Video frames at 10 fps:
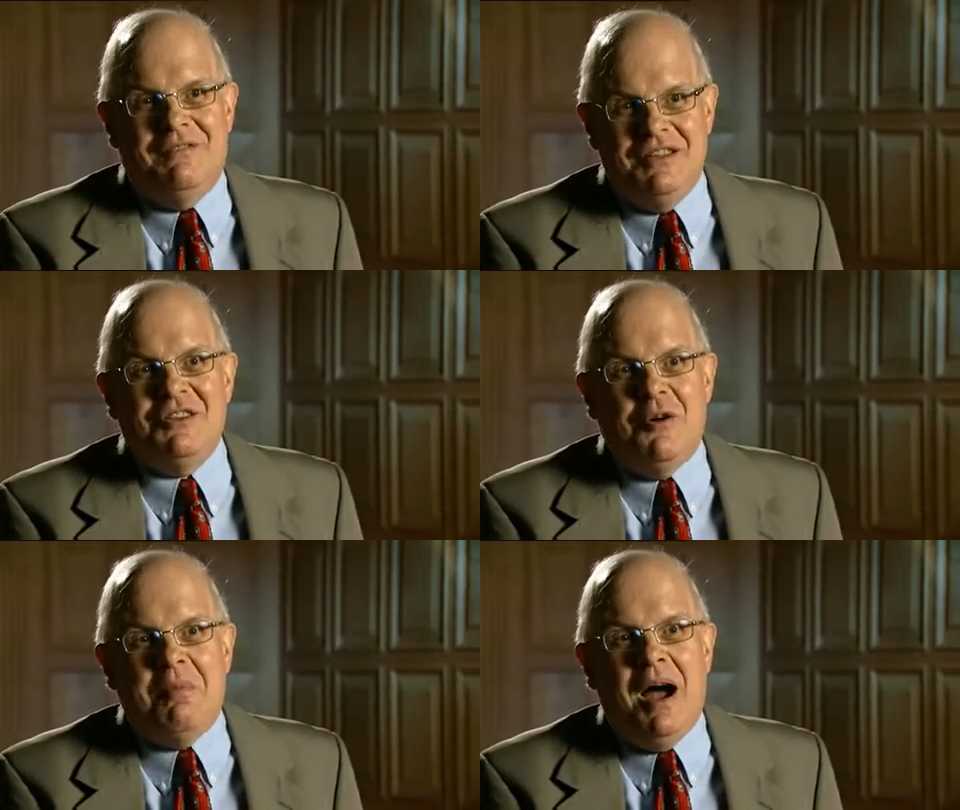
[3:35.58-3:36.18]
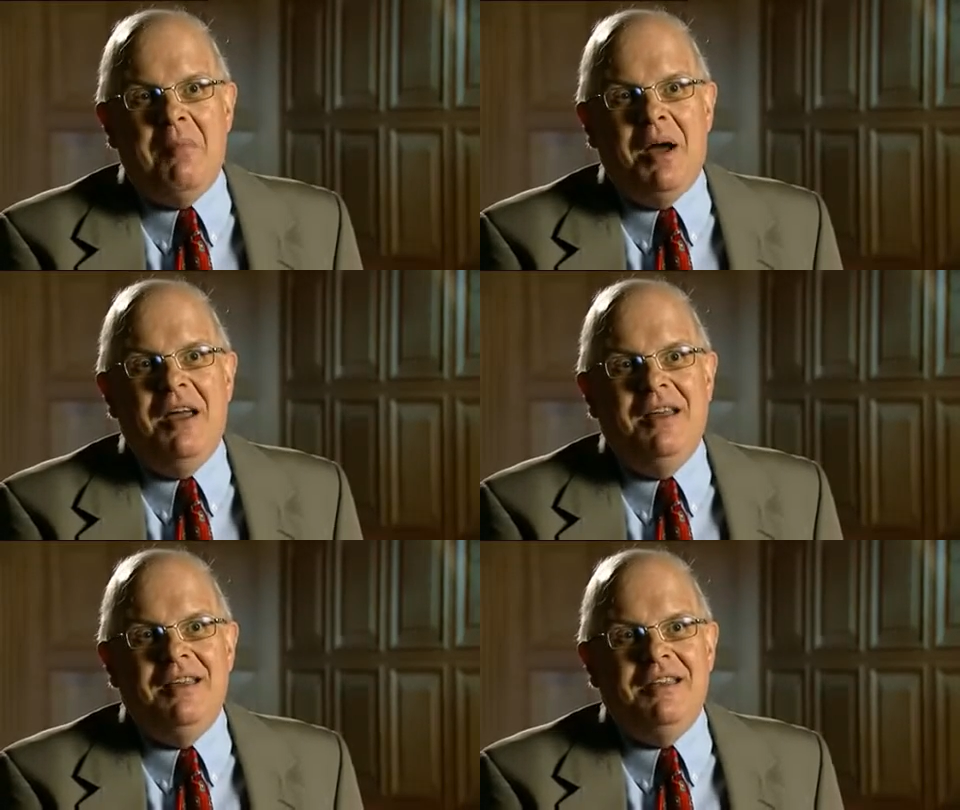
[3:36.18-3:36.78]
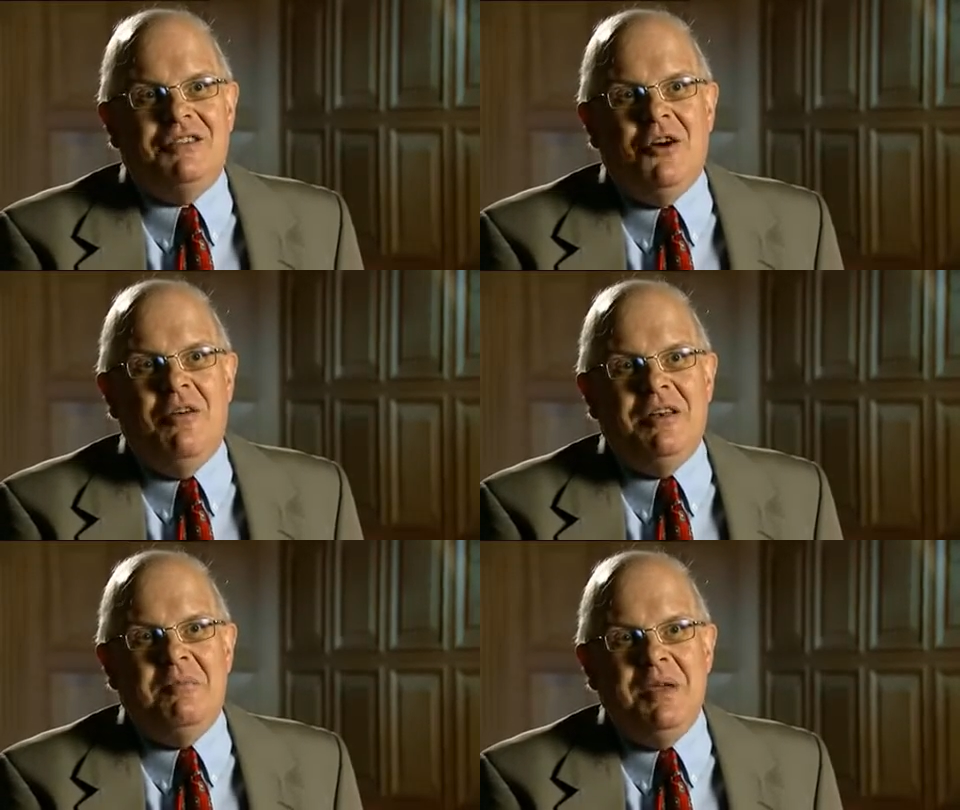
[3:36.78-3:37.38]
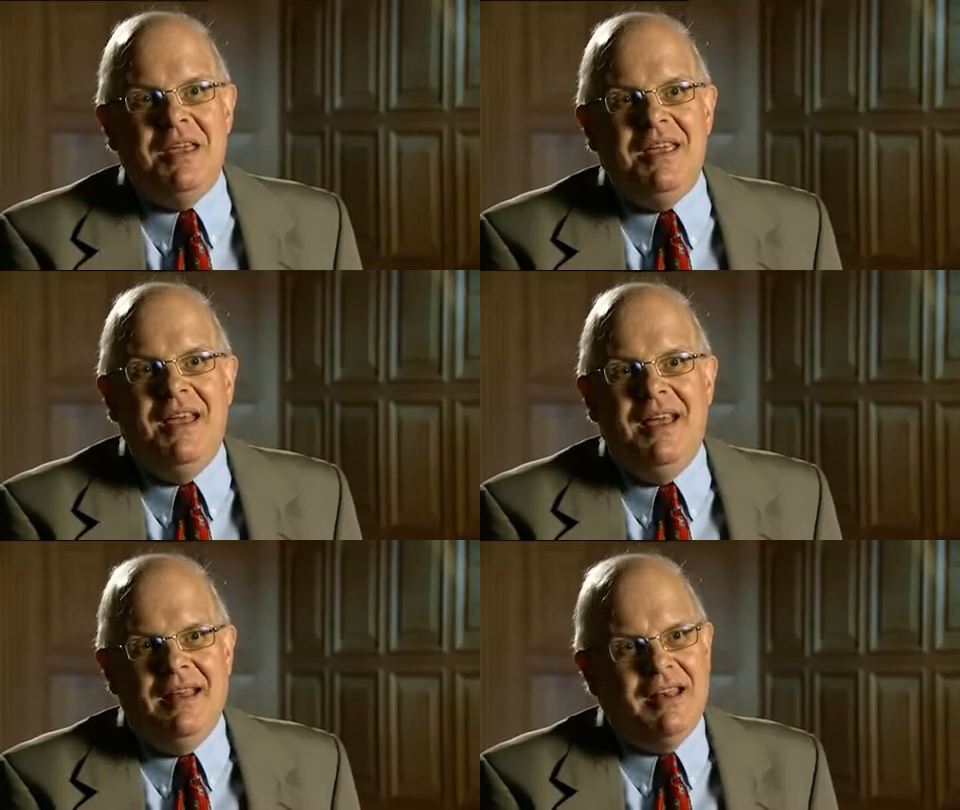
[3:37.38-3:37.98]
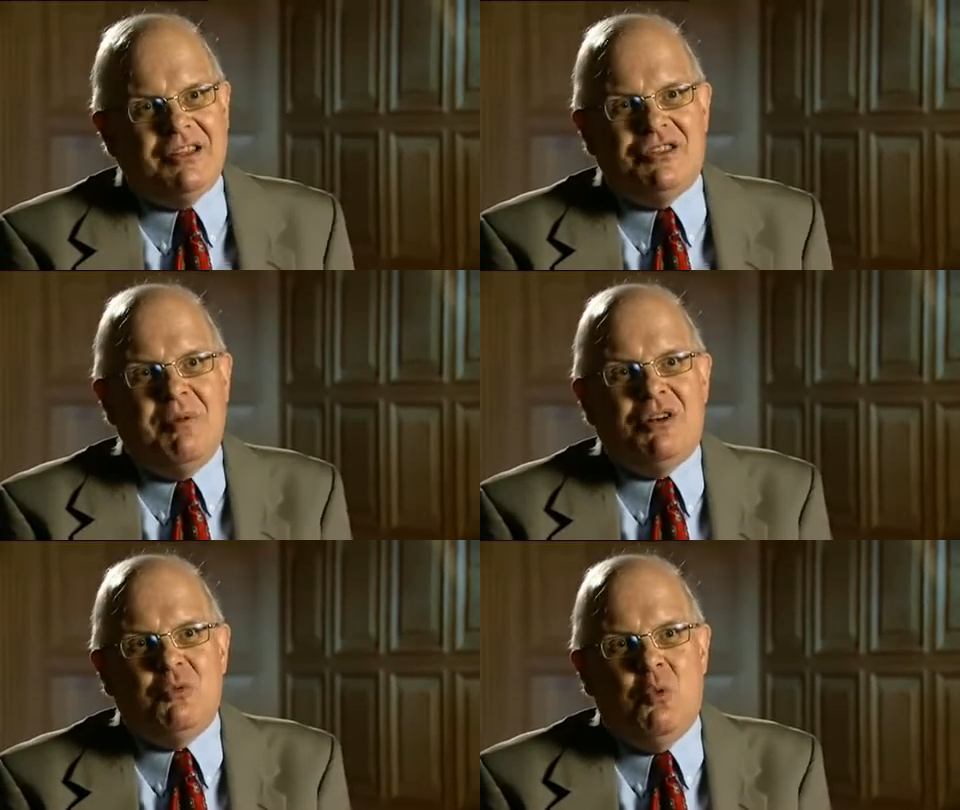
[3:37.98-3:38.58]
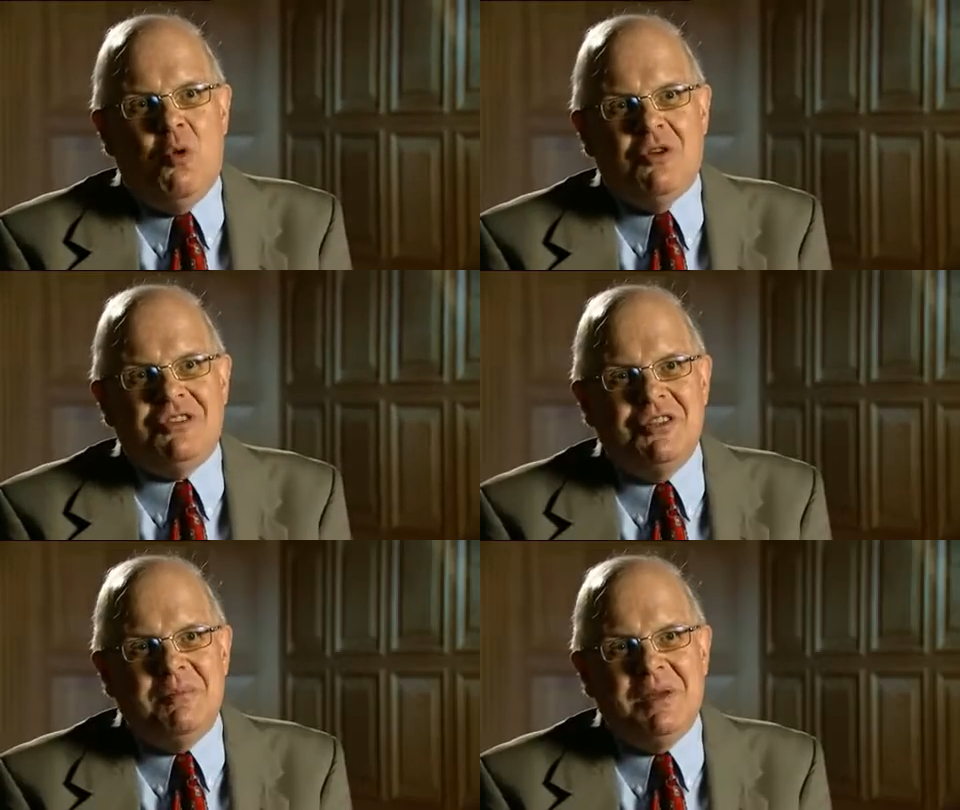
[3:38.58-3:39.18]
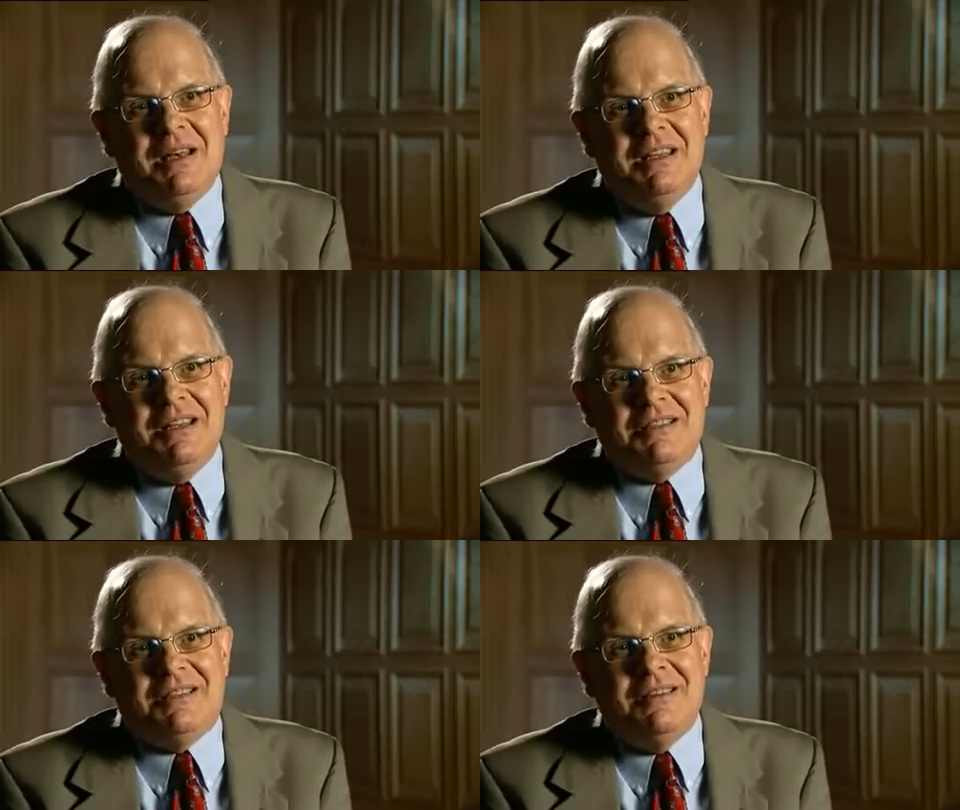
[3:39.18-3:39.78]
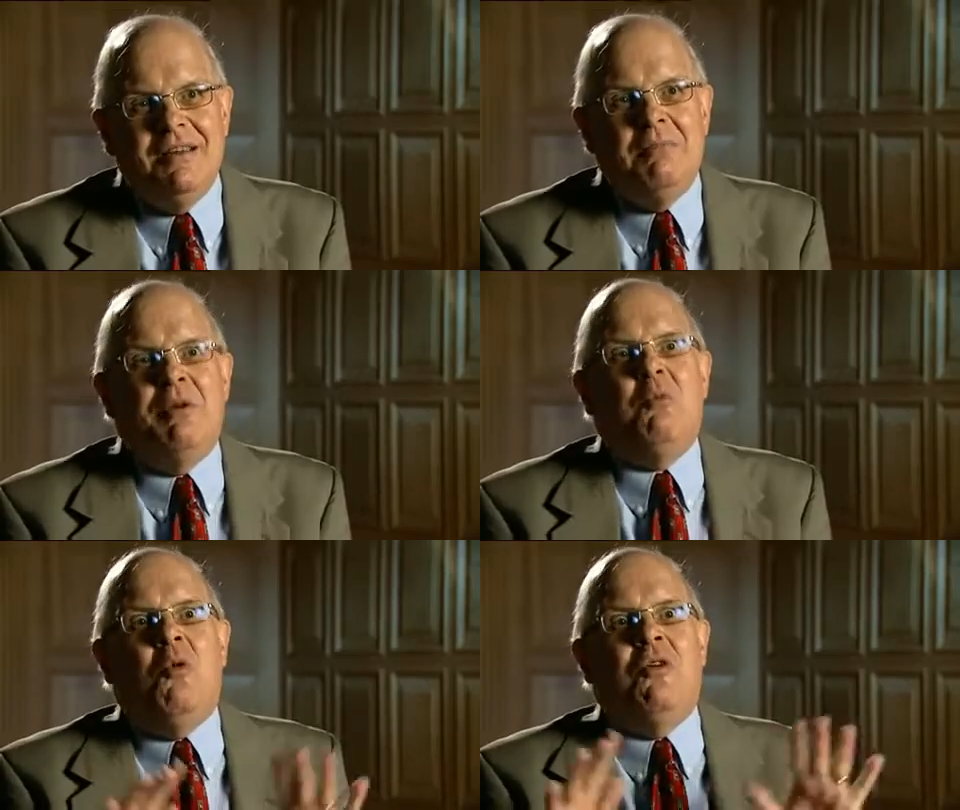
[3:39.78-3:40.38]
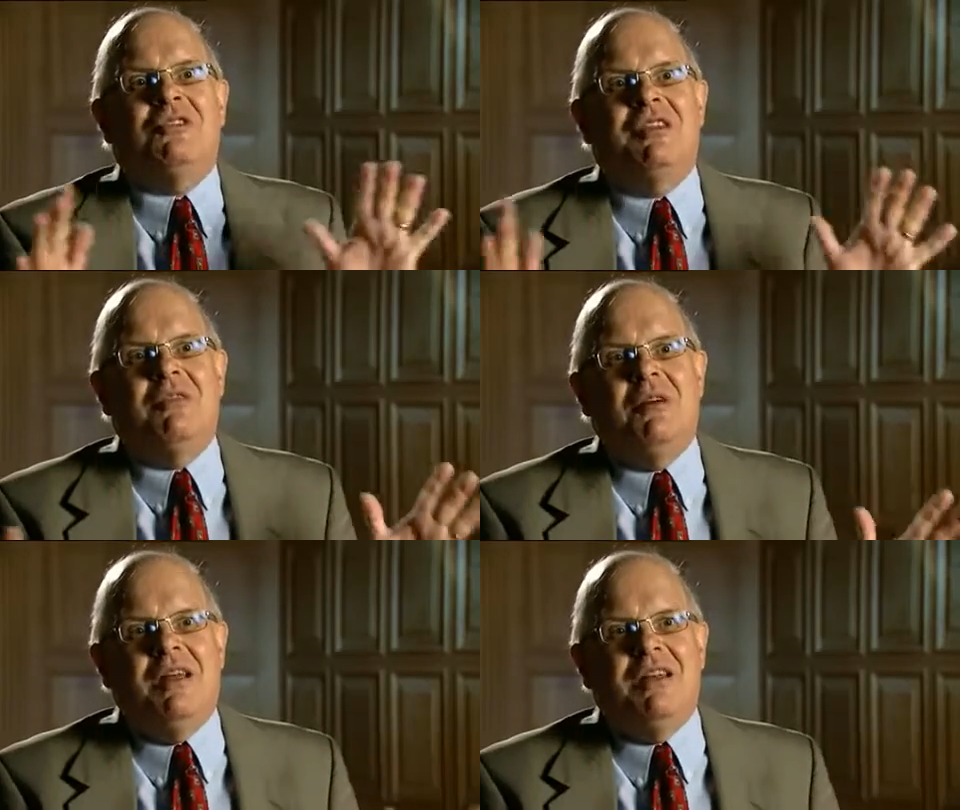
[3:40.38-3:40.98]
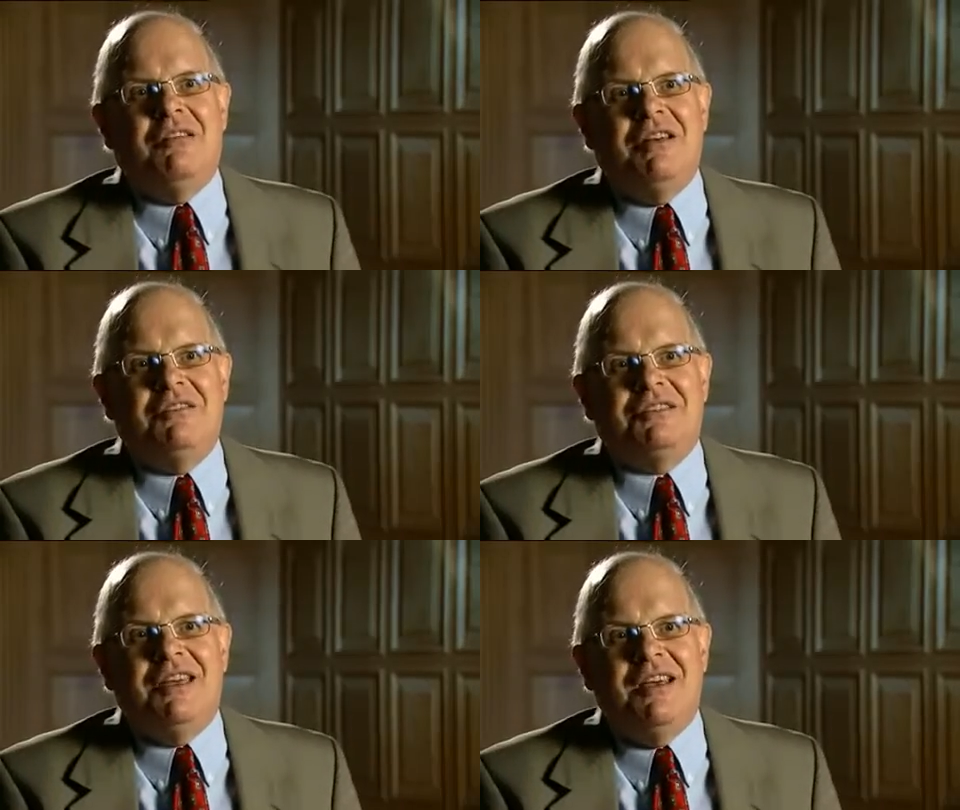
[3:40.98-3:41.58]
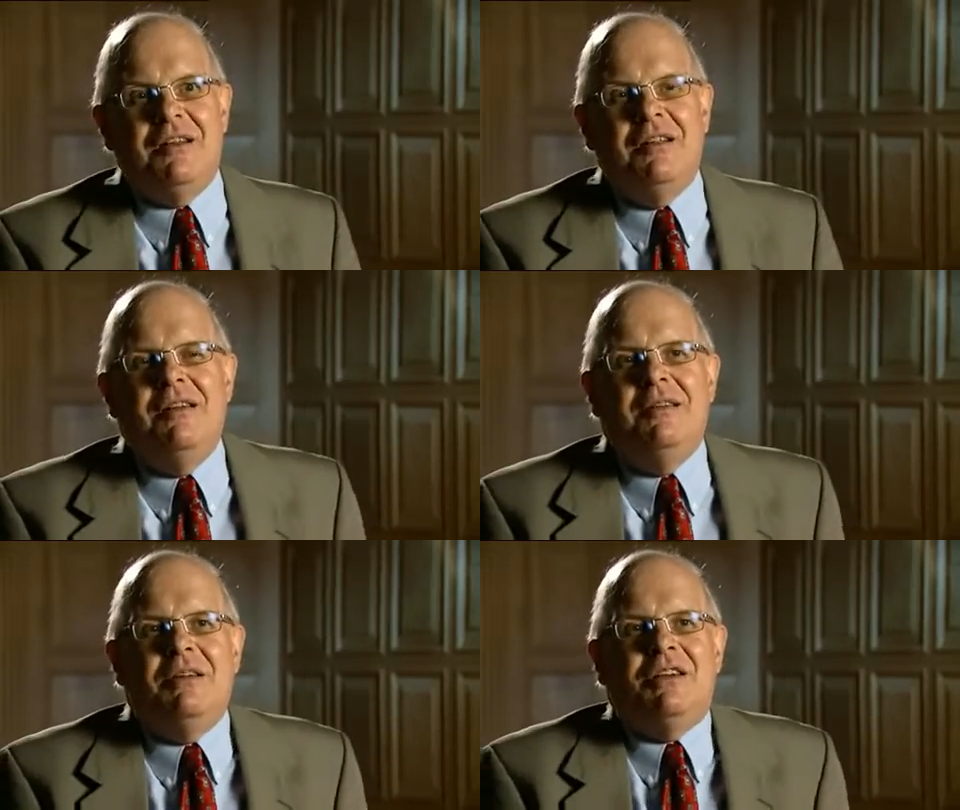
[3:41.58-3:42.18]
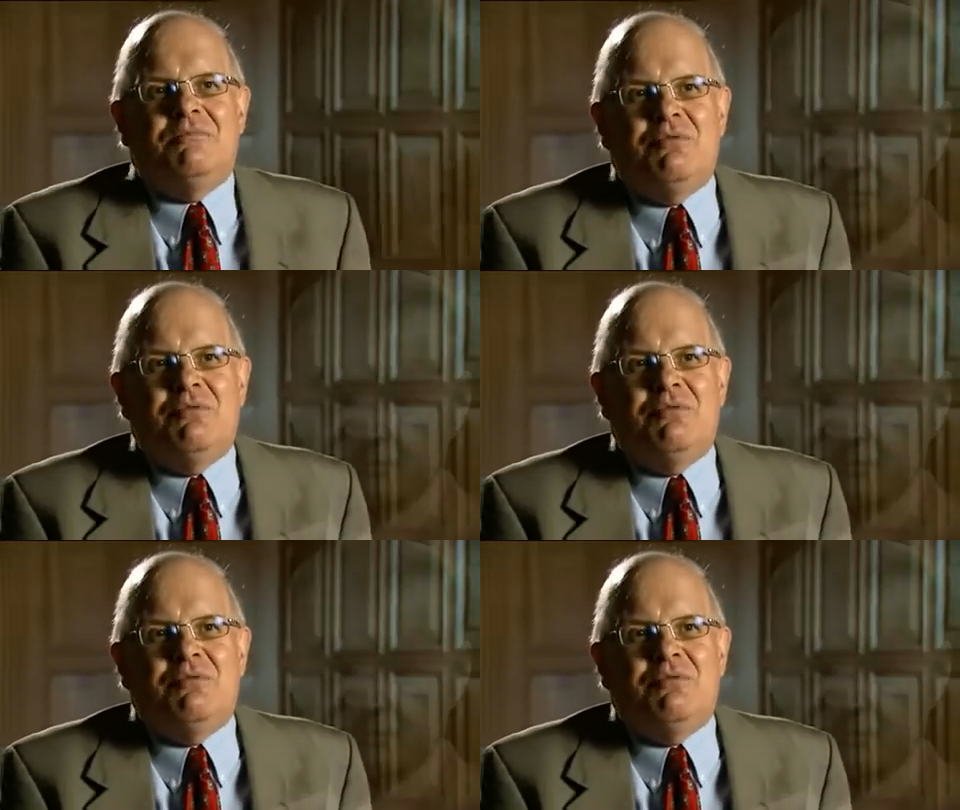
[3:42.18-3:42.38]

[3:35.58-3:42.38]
if it's Obama, is going to be not so much wars in the Middle East, but wars on a, on a greater scale. Because